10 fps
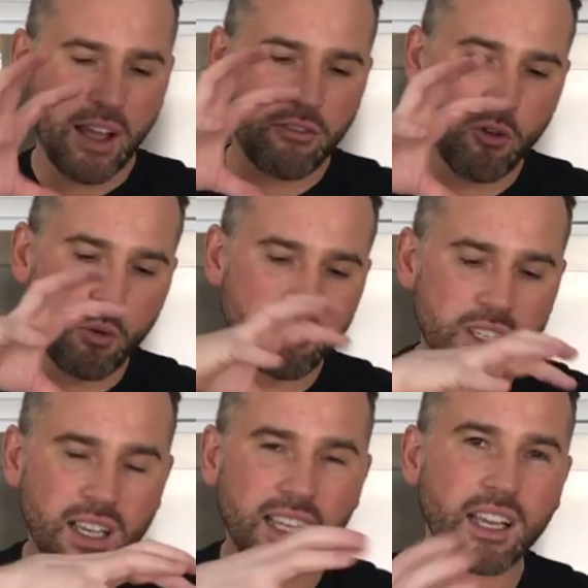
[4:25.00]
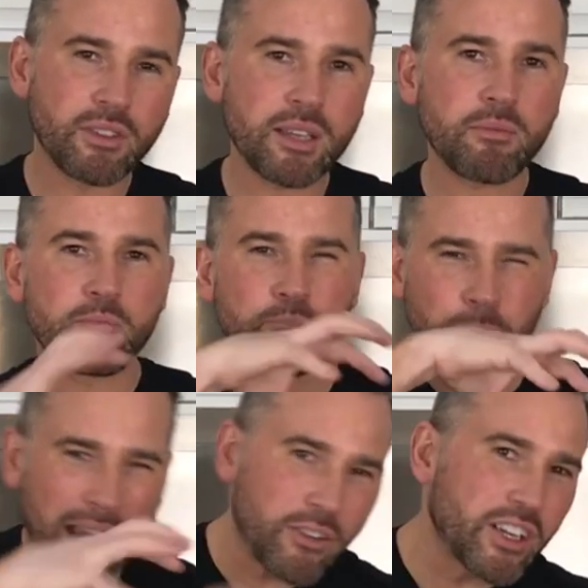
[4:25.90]
that forms a lovely
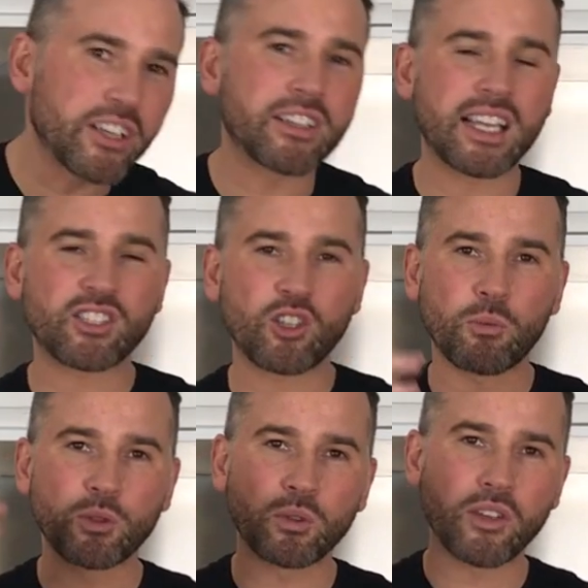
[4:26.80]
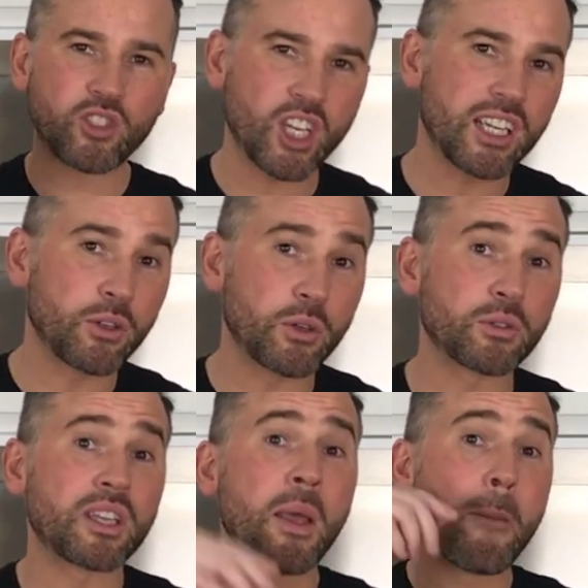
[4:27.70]
barrier that stops all those chili
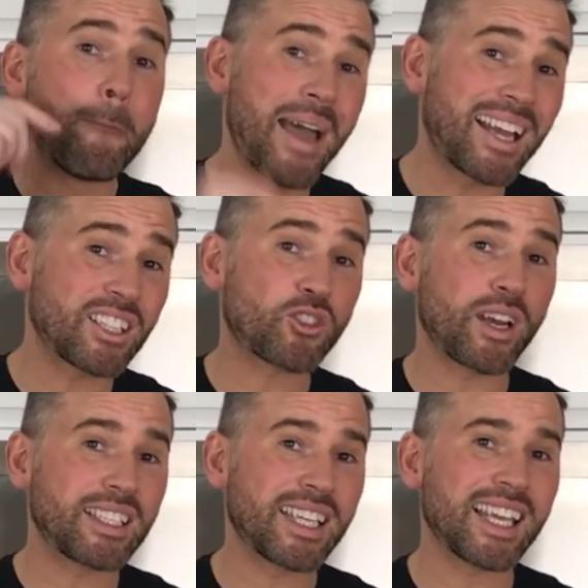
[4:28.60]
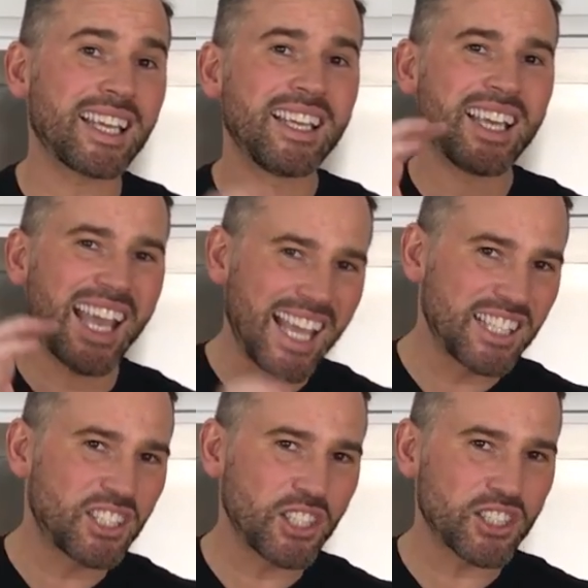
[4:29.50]
oils penetrating
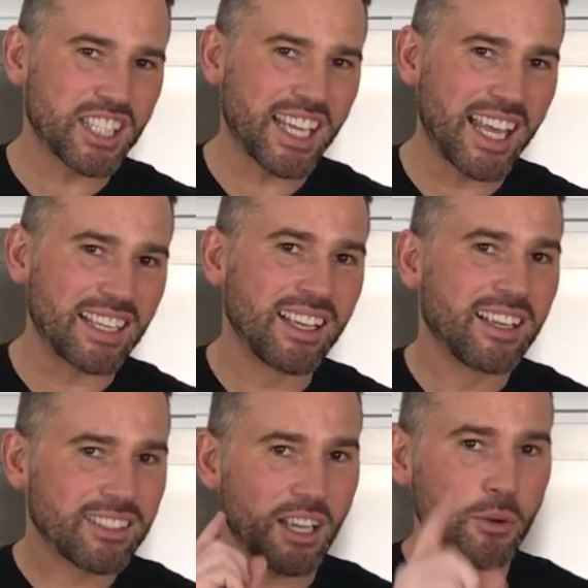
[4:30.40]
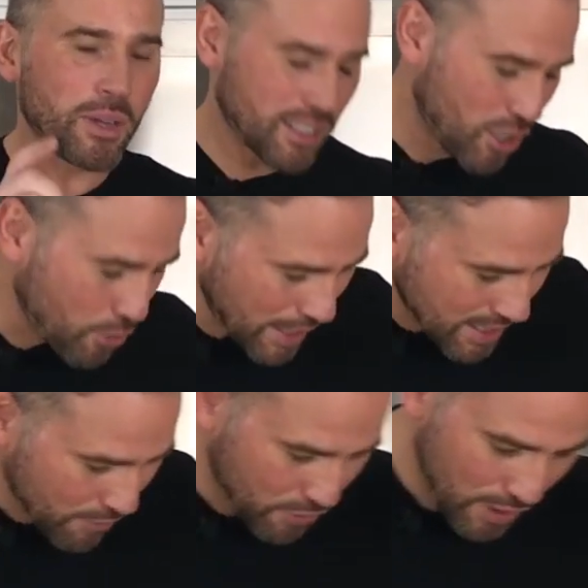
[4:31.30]
into your skin. So there's a great
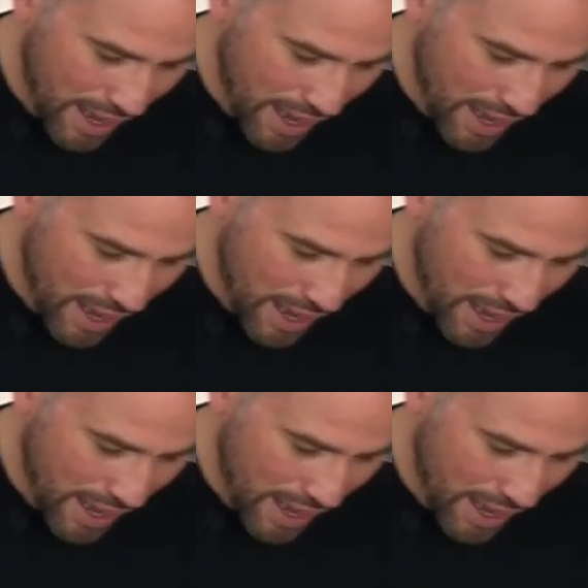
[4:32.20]
tip for you